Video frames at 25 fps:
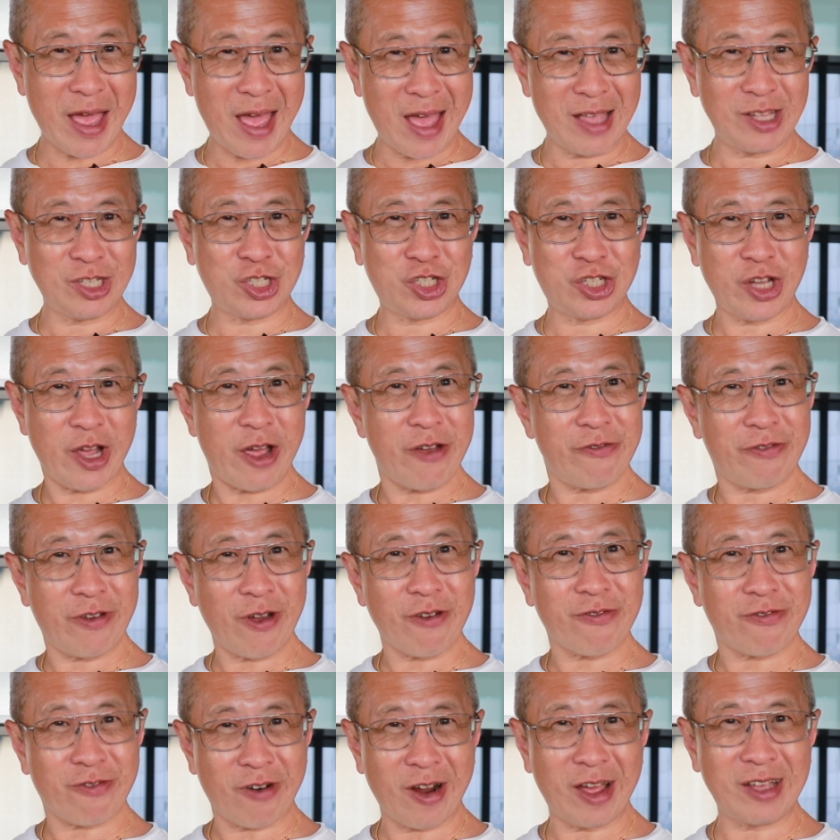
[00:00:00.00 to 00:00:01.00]
and share with
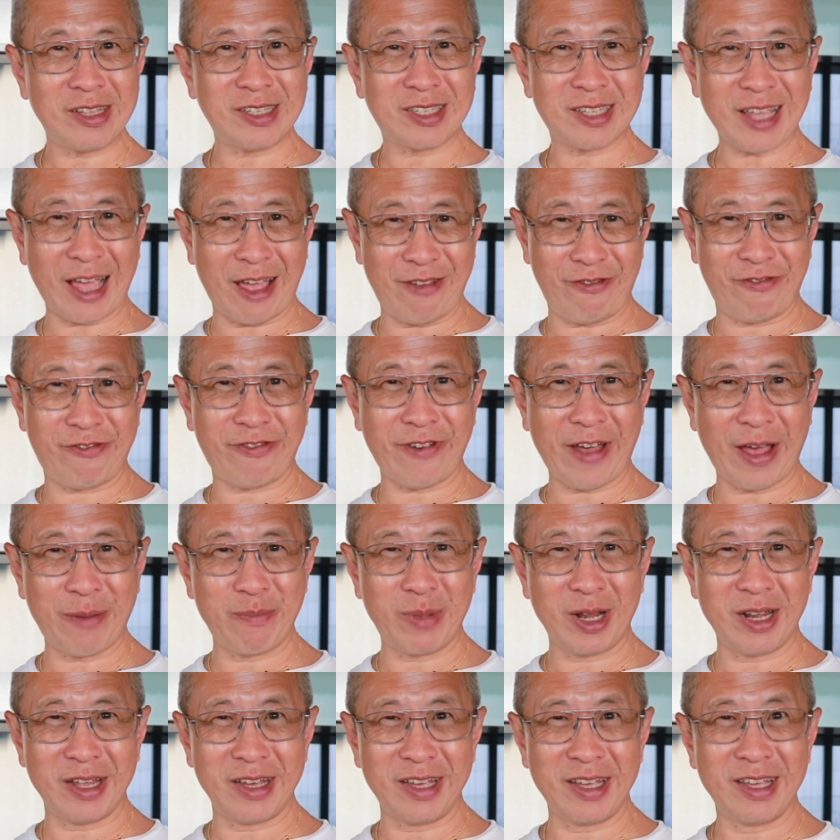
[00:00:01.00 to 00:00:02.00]
your friends and
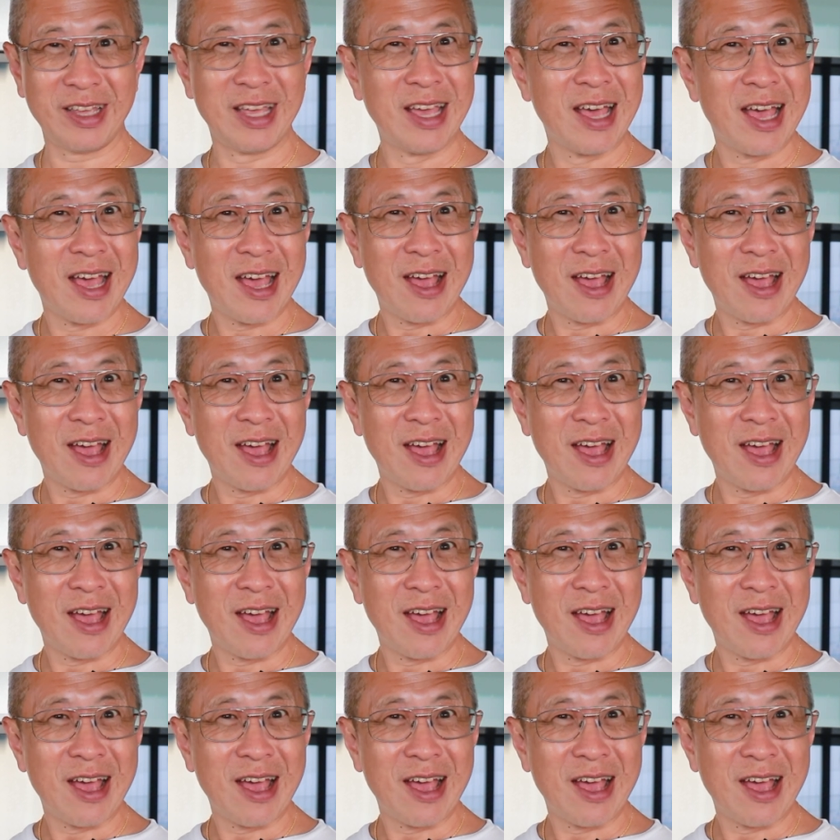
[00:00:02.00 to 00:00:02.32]
family.